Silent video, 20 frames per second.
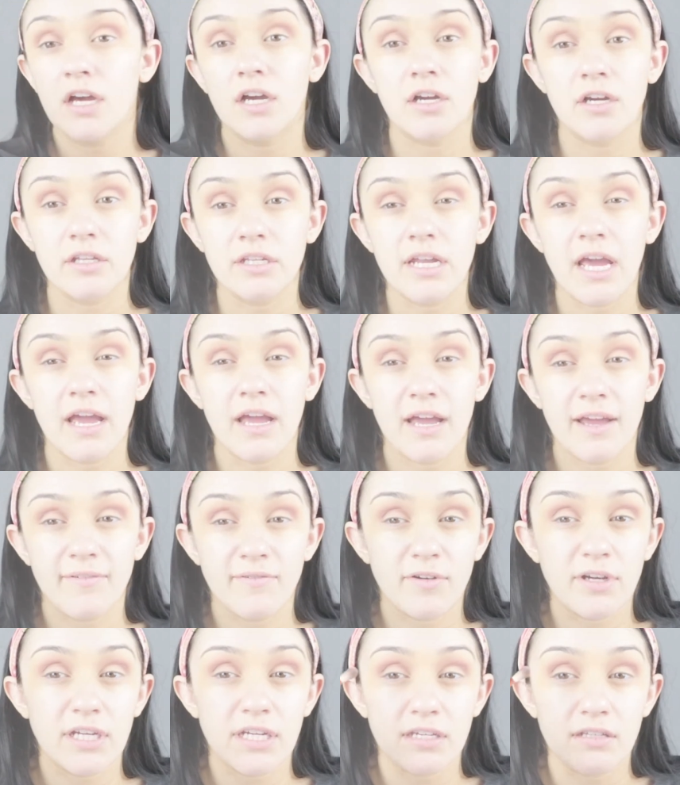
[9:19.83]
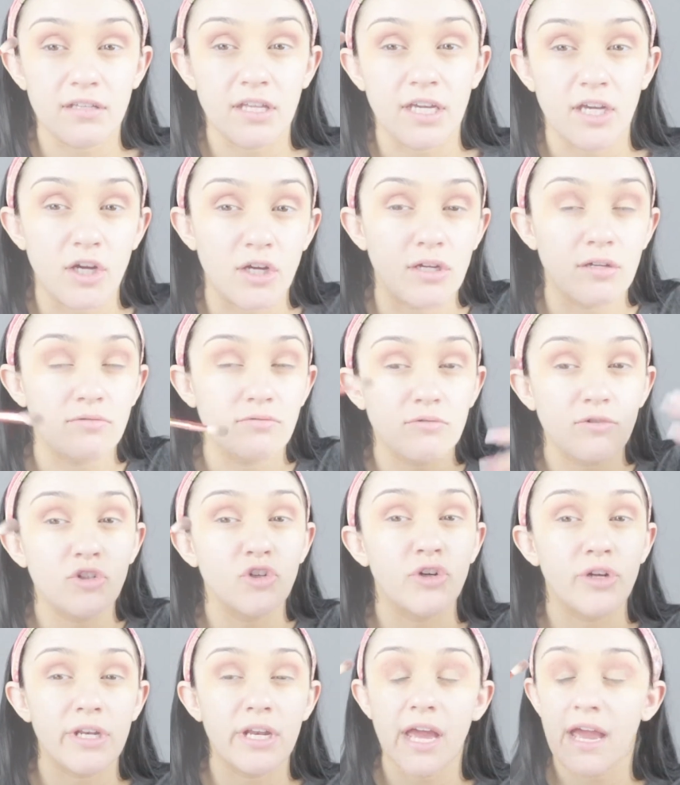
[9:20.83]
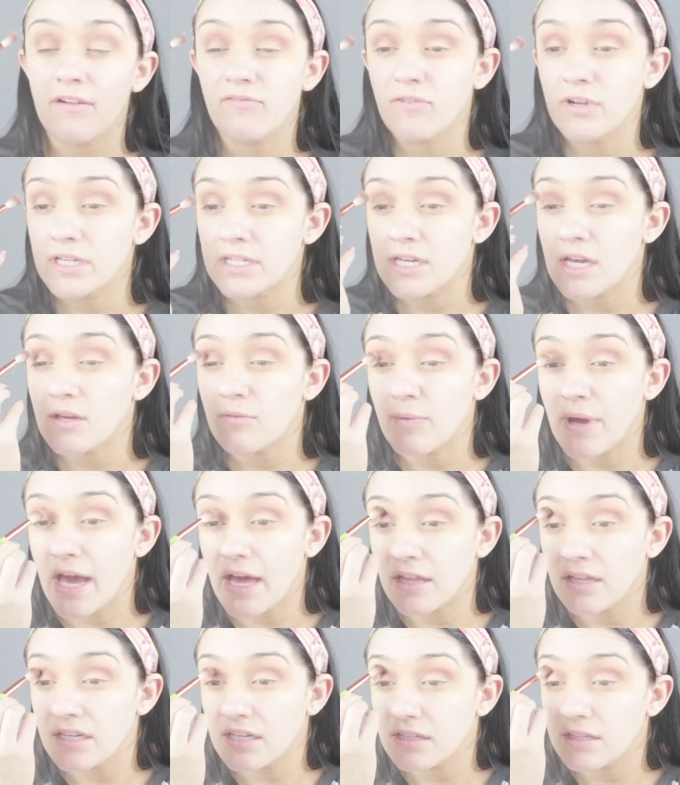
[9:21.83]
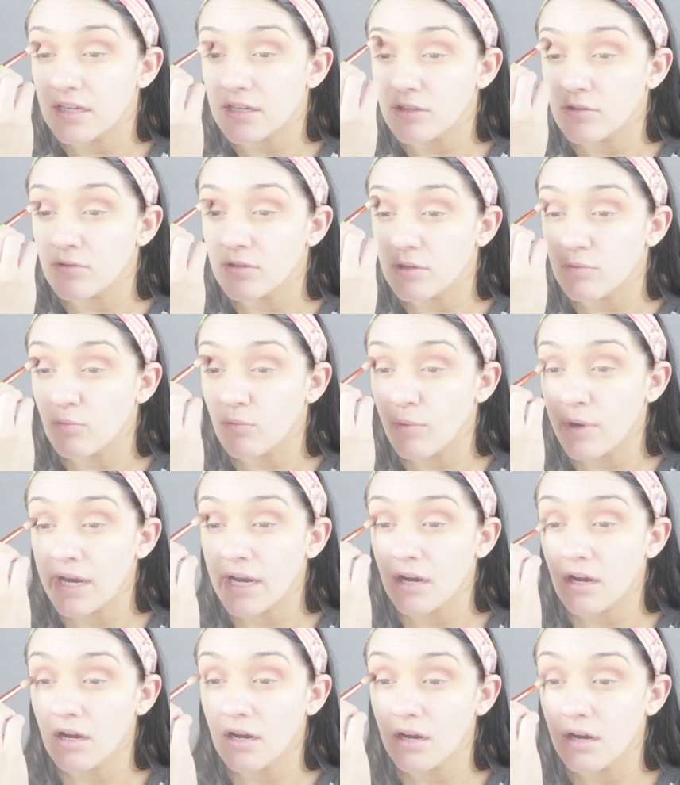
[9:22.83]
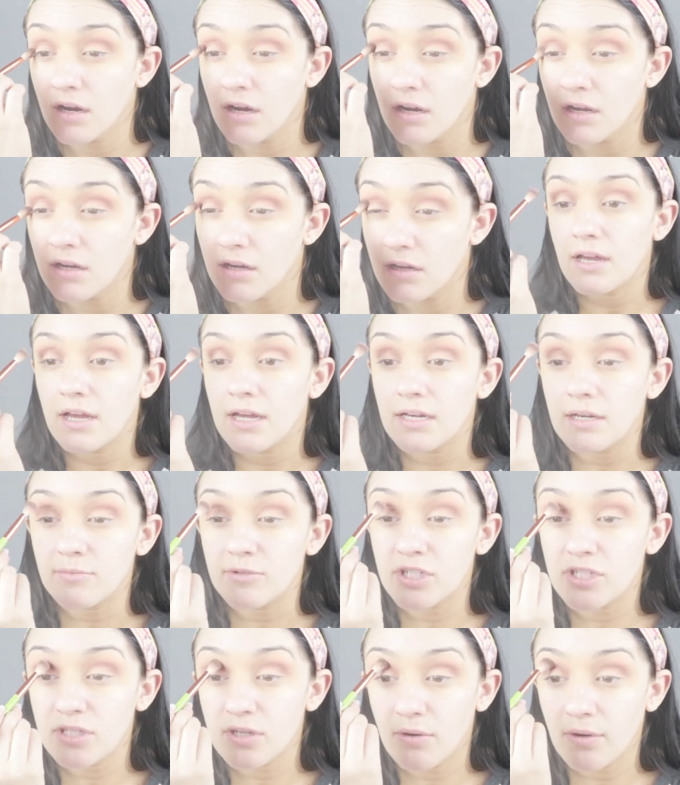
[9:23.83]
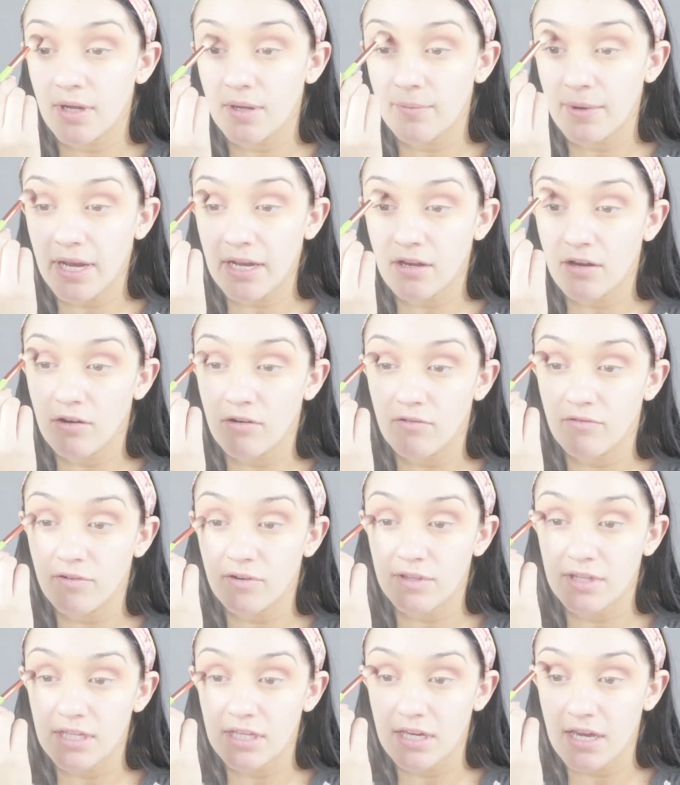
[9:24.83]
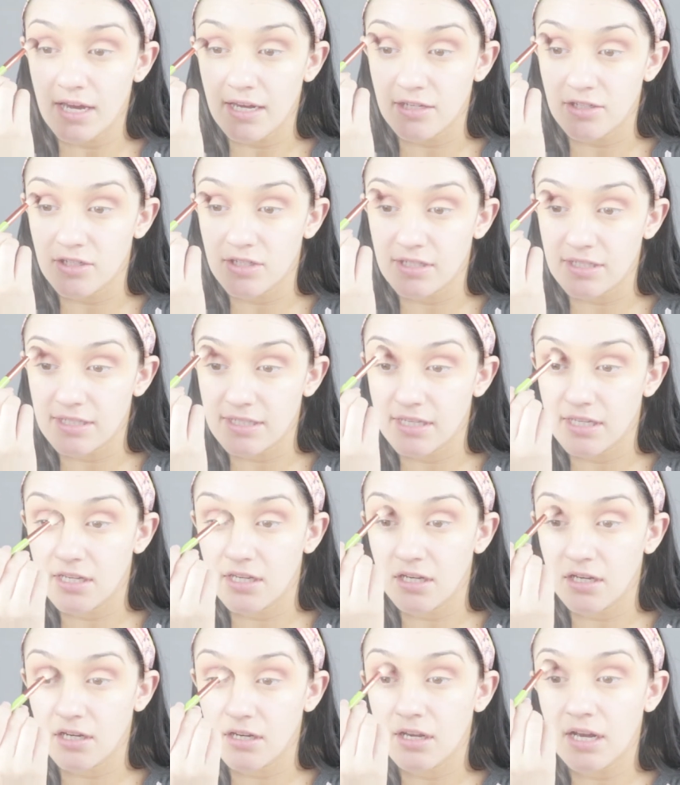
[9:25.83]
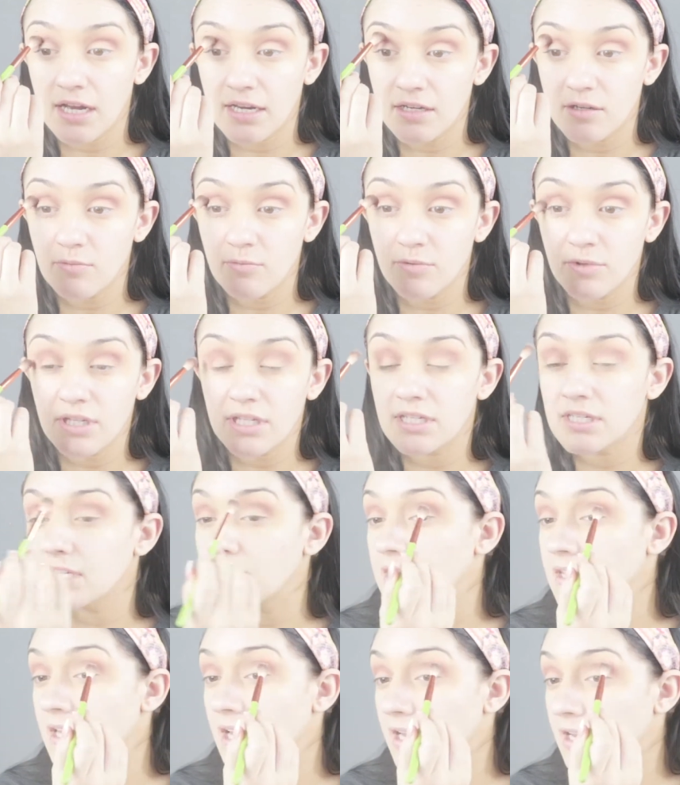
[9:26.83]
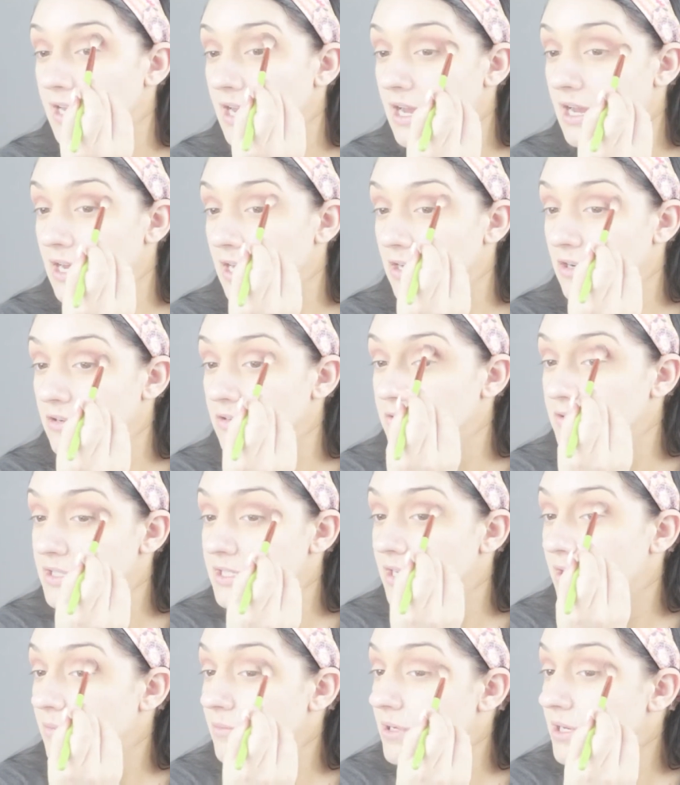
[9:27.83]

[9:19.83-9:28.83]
a good everyday palette that you can wear. And I'm just going back over the edges here, kind of blending that out. I